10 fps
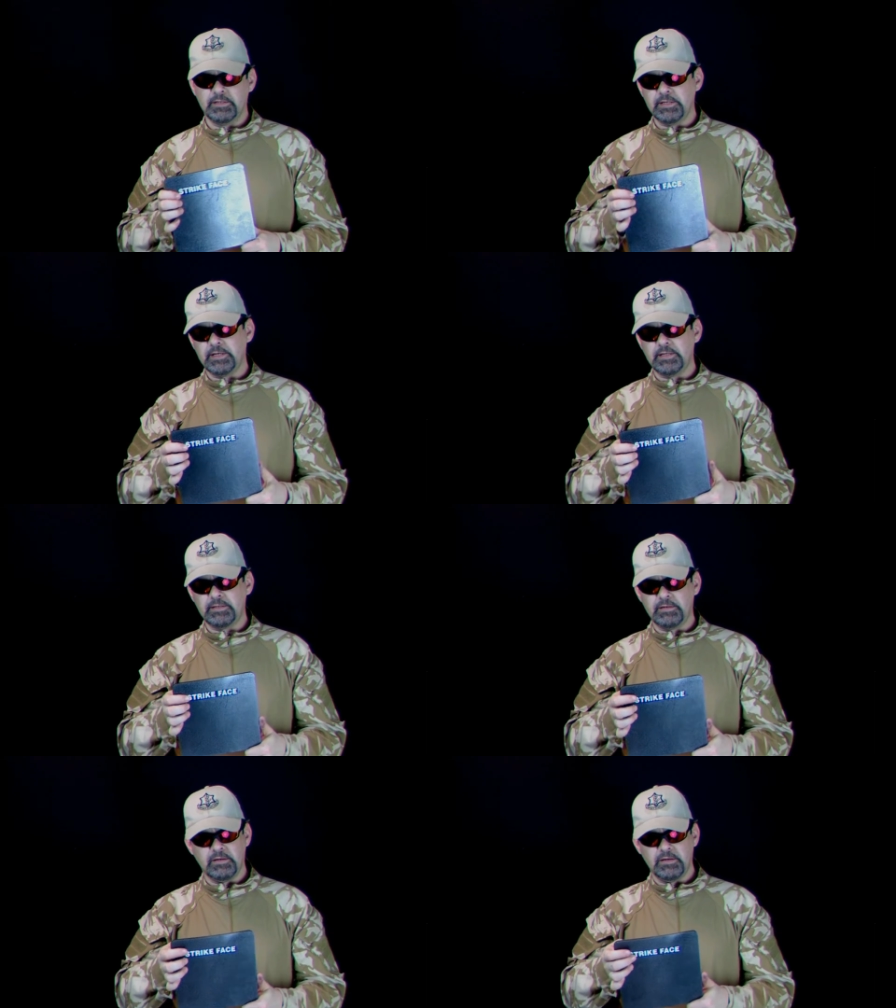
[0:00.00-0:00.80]

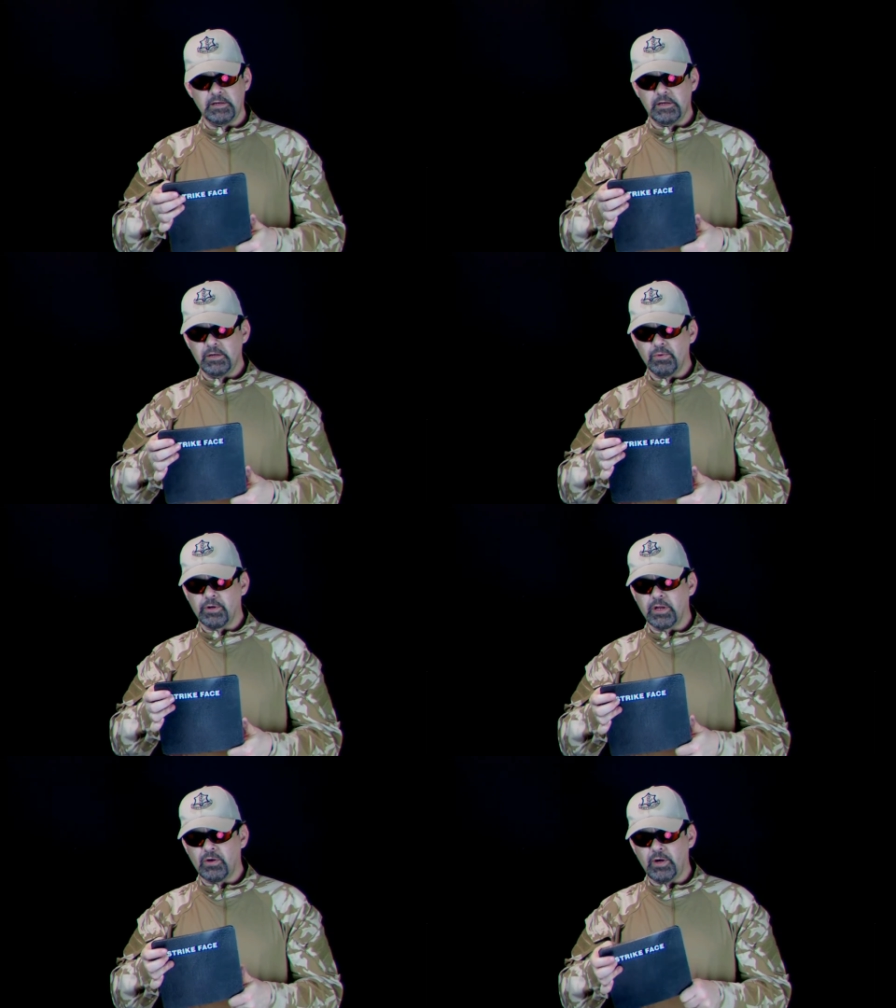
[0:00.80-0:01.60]
And
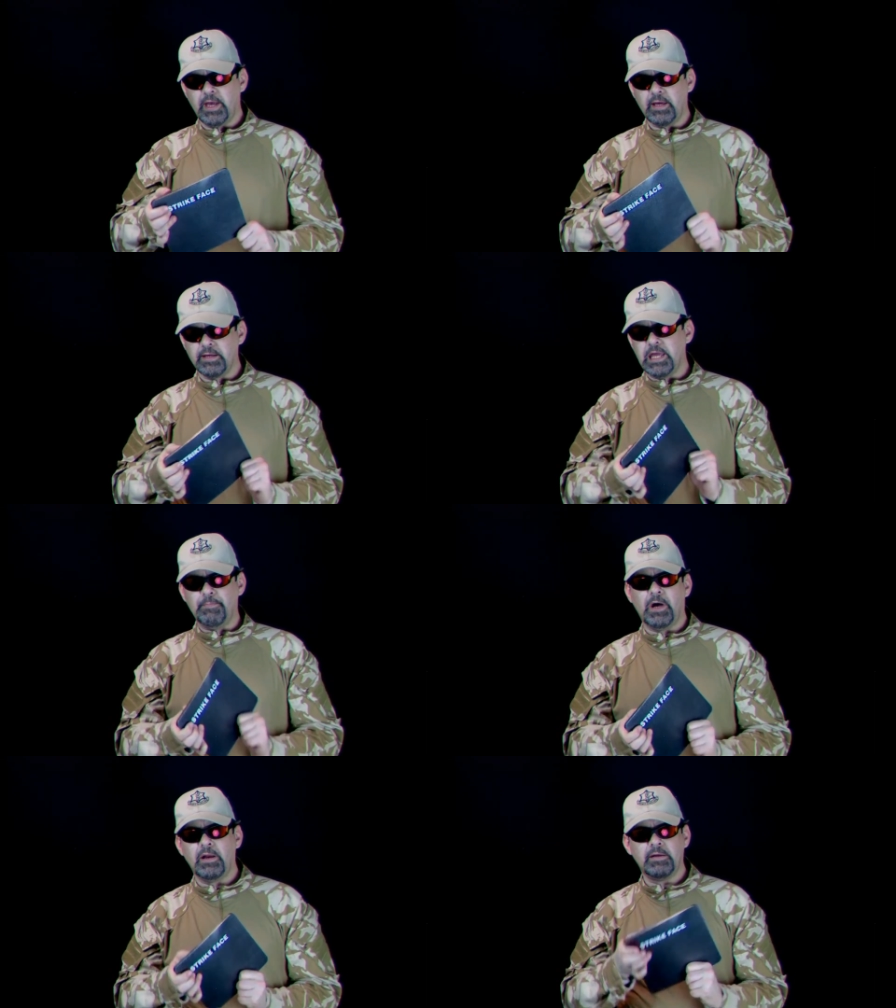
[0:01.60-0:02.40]
we're going to go ahead and
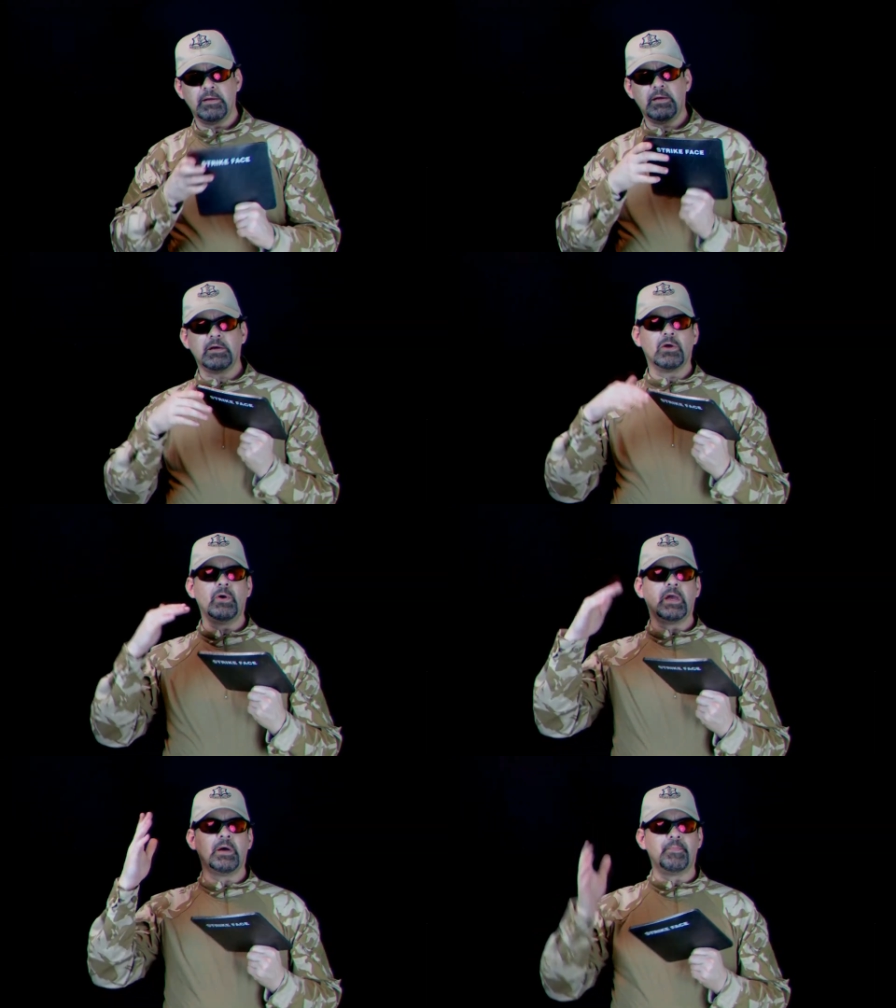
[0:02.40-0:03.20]
keep on, you know,
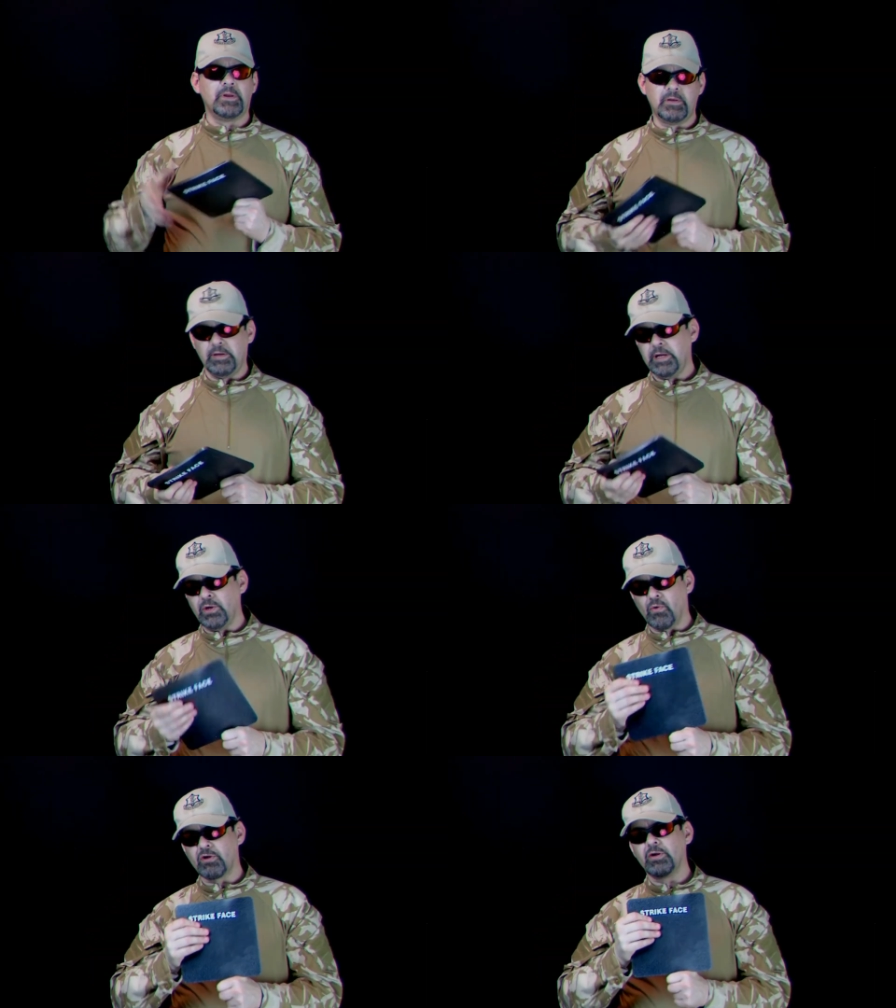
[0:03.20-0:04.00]
going up
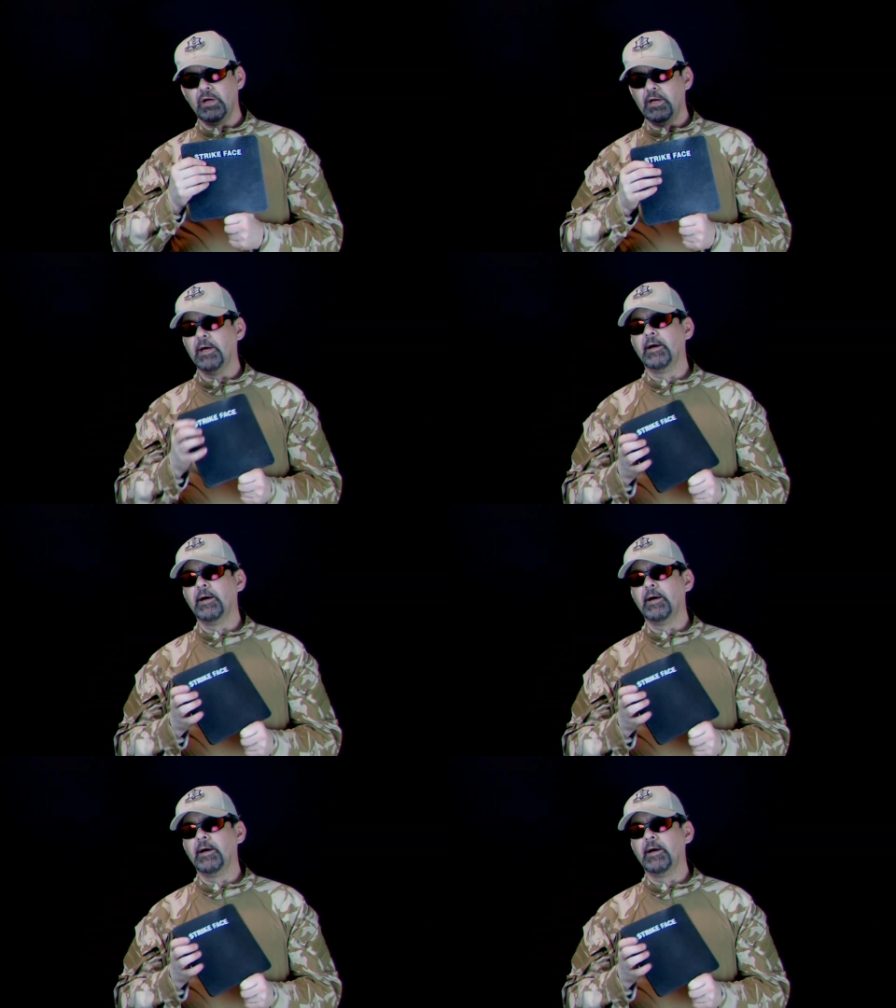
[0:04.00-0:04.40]
in order.